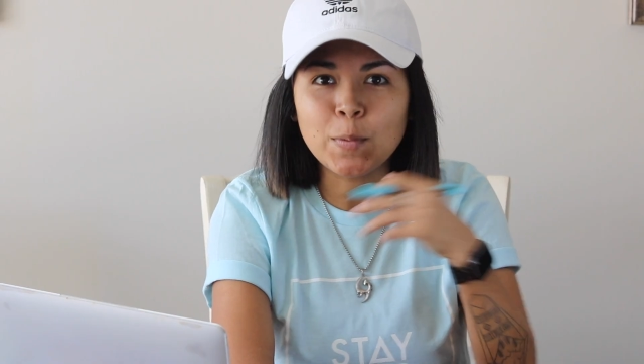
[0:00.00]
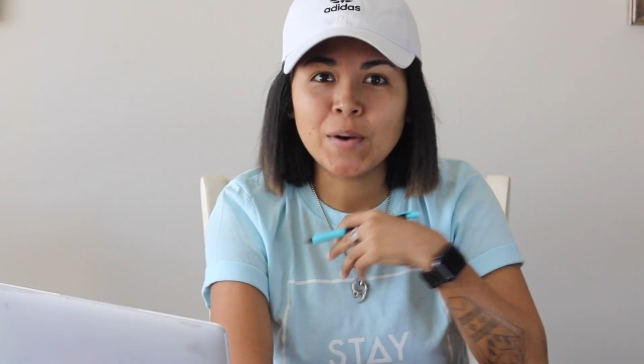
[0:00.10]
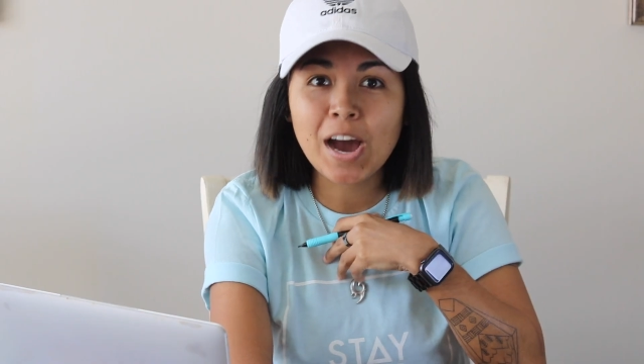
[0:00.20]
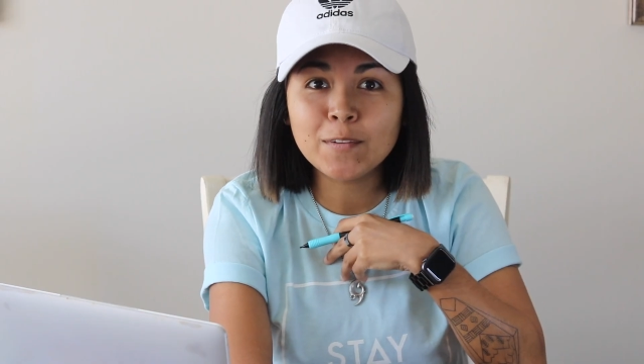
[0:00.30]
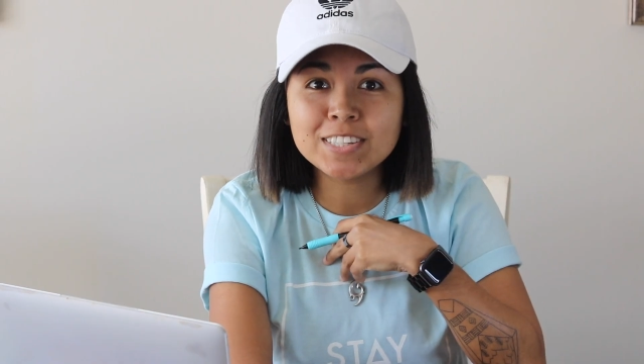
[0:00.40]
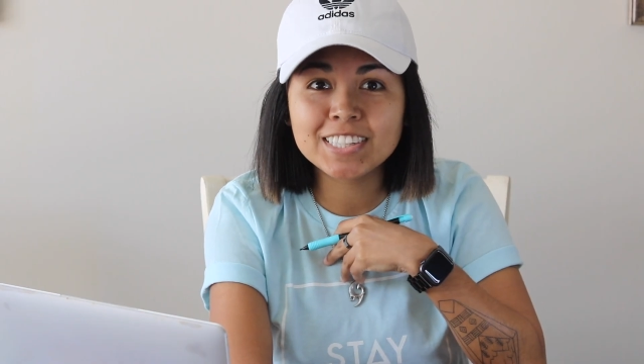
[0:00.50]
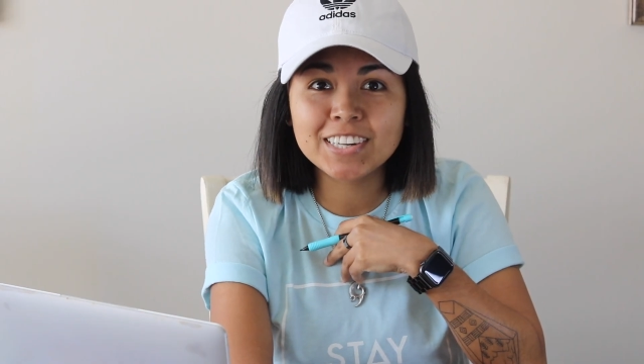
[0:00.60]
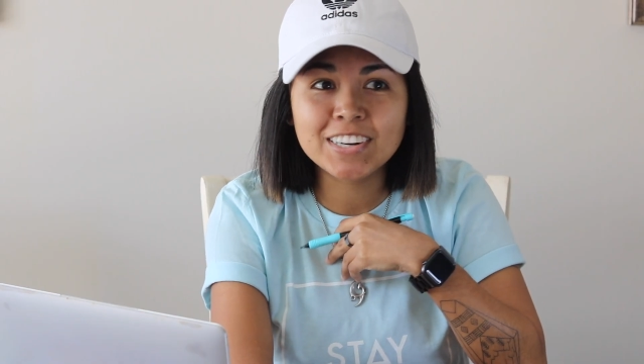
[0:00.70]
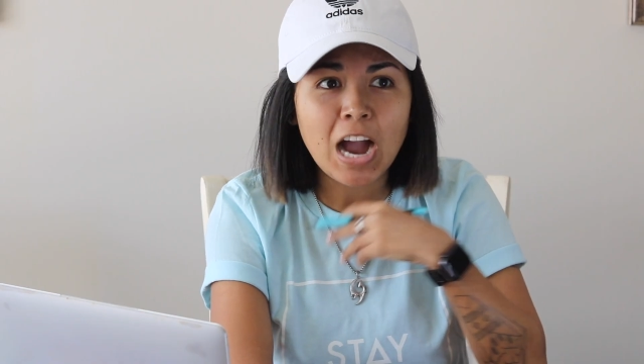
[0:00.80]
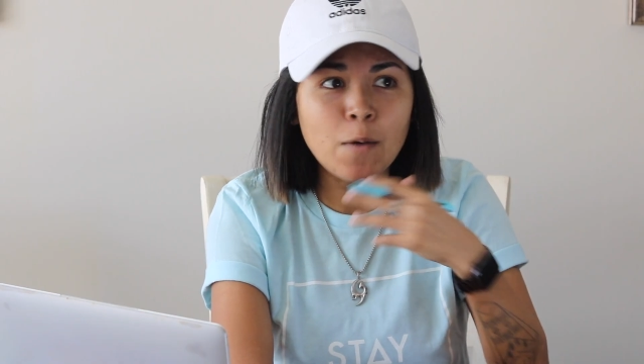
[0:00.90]
When I was
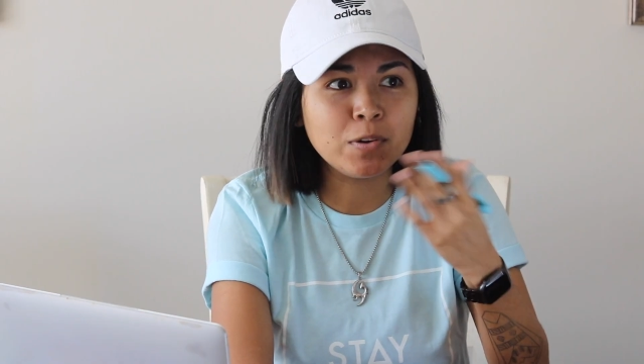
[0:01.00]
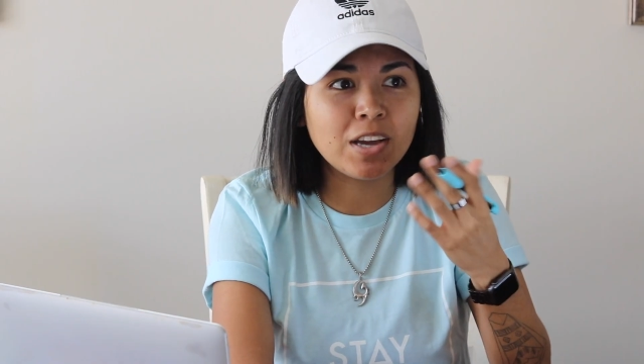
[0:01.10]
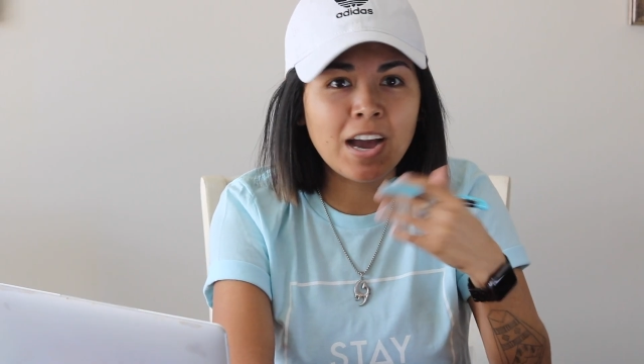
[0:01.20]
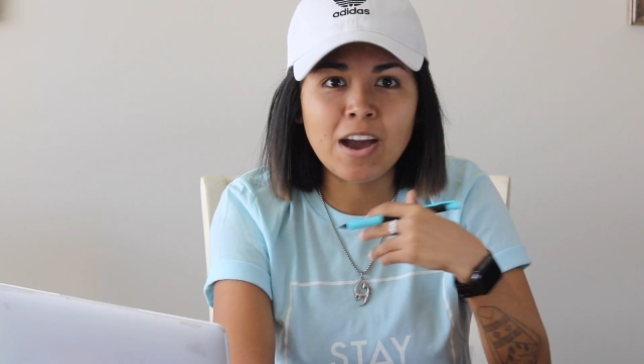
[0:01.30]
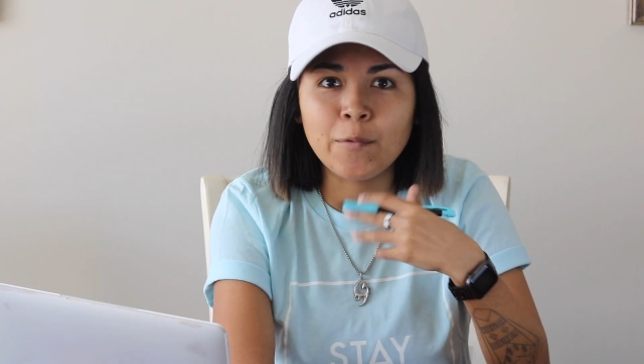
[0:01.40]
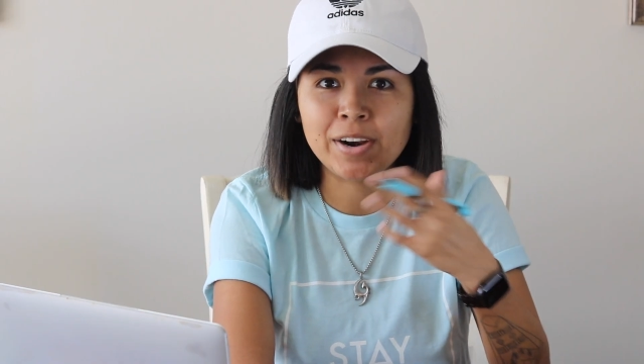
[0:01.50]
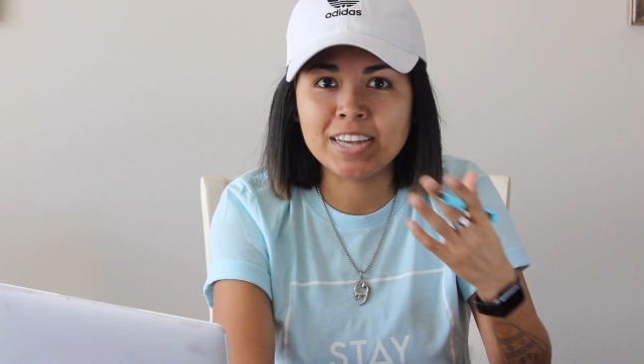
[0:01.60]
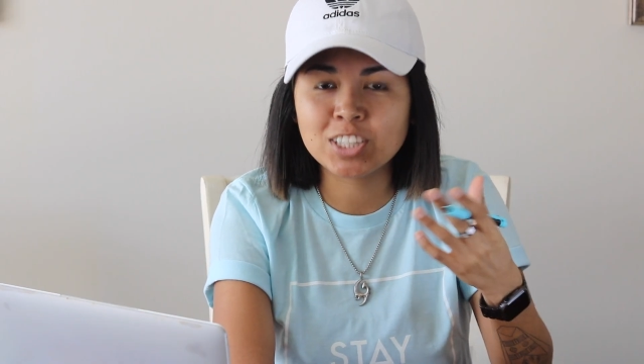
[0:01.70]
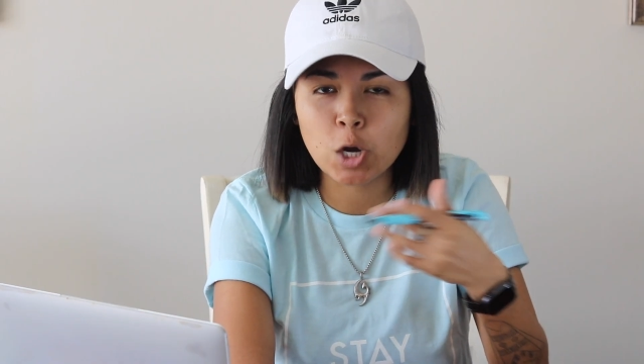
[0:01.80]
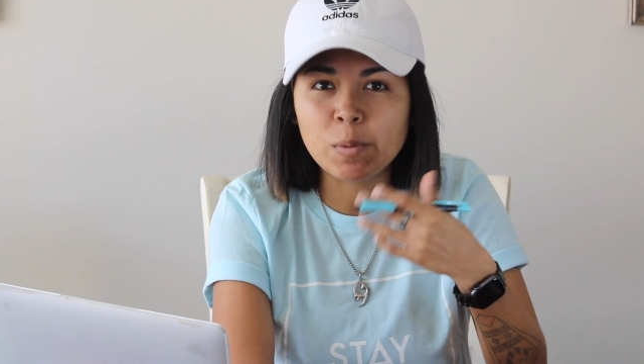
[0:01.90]
there, when I
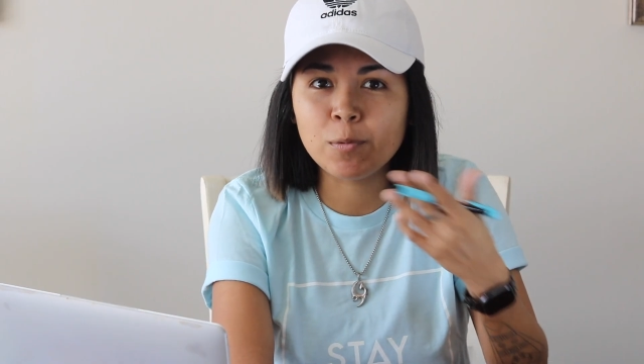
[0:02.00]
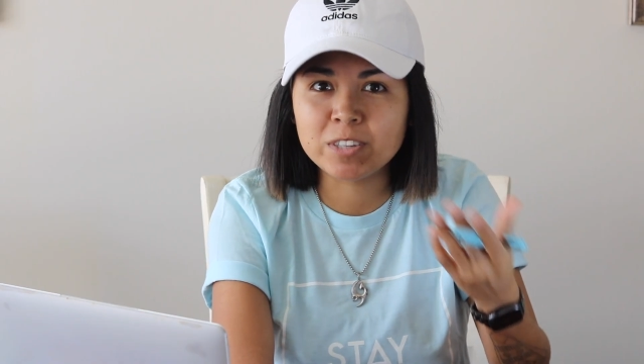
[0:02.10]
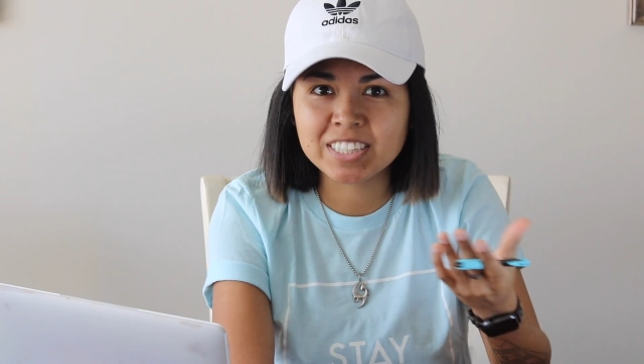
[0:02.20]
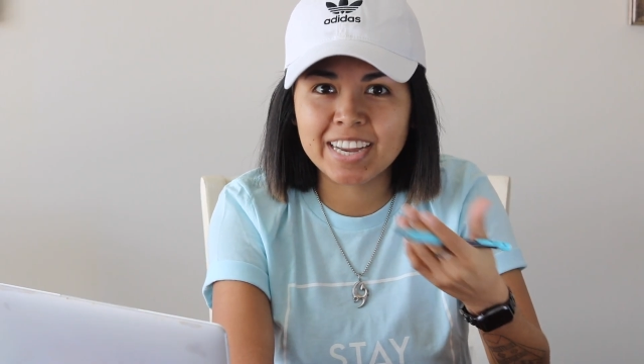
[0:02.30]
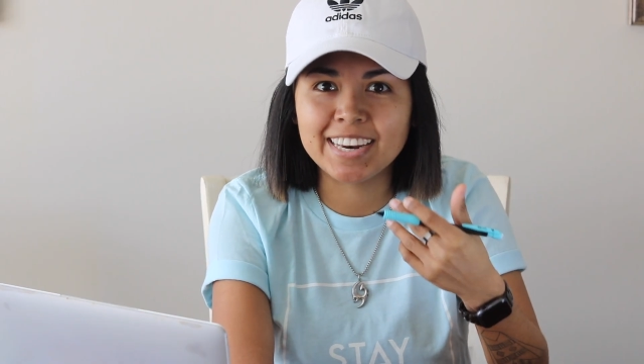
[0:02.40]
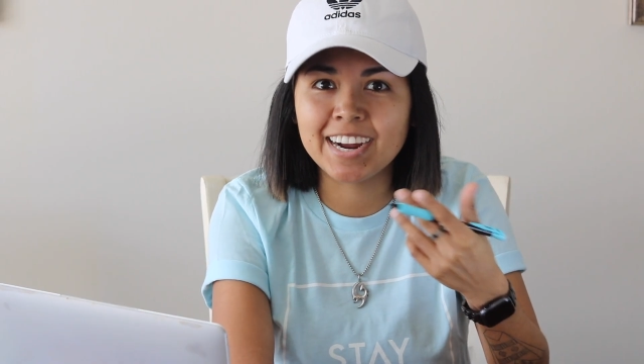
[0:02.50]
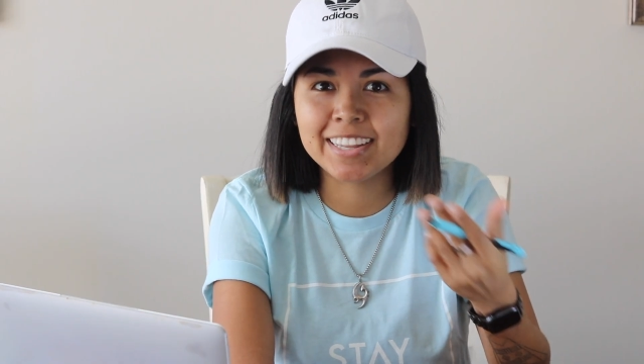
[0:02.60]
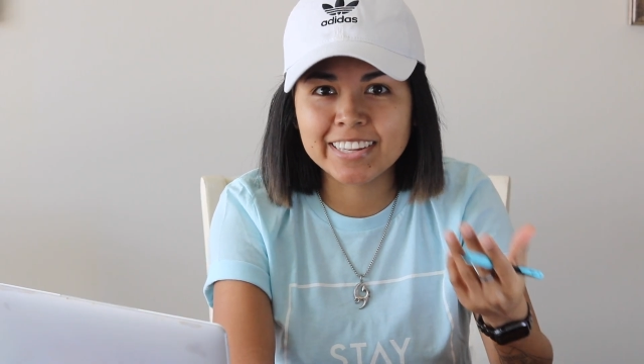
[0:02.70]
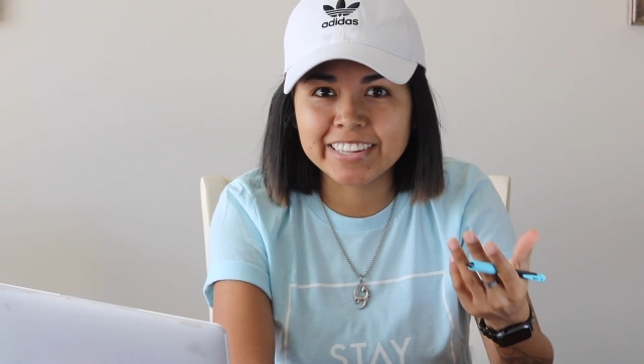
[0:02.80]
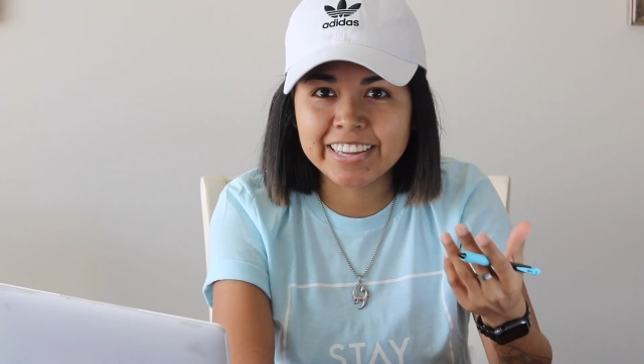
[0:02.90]
saw people skating
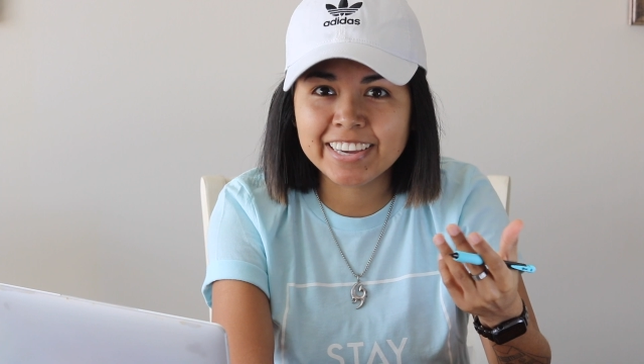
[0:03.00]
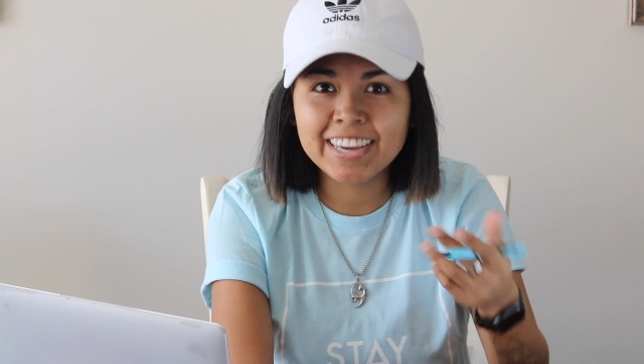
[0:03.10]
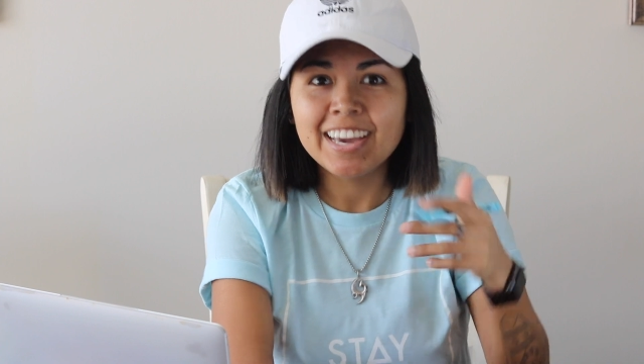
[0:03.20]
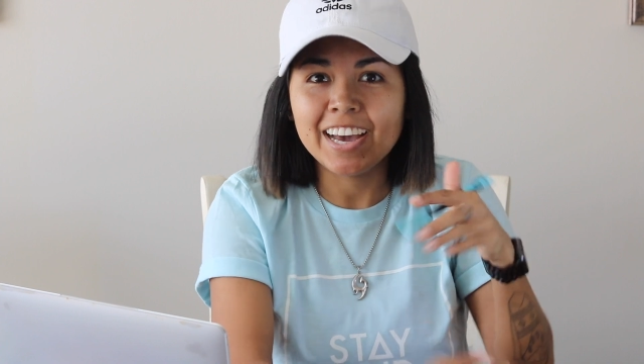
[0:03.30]
on the lake,